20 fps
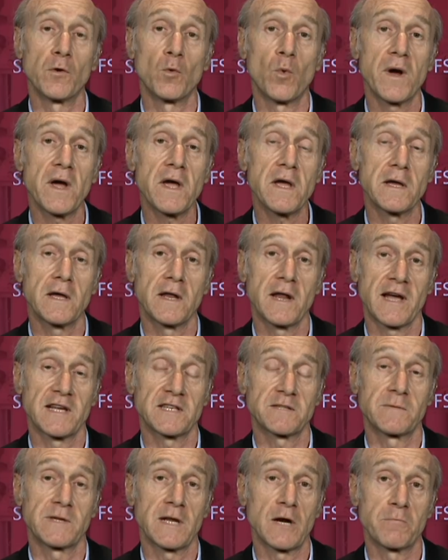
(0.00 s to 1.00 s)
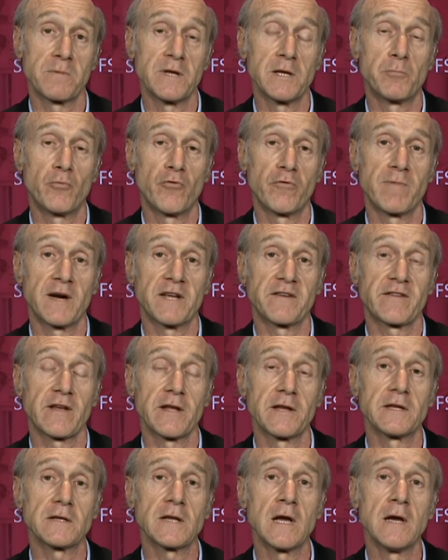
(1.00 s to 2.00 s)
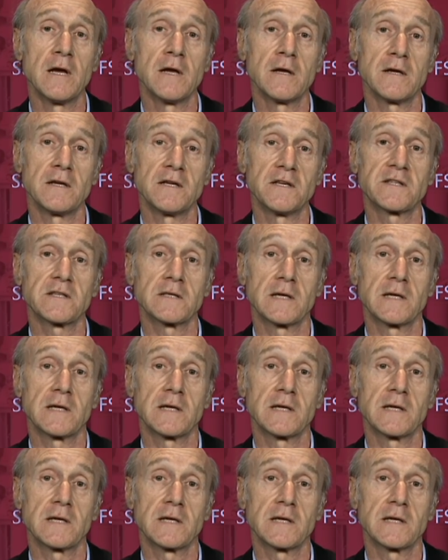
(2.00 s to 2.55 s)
way it has now been approved by Senate is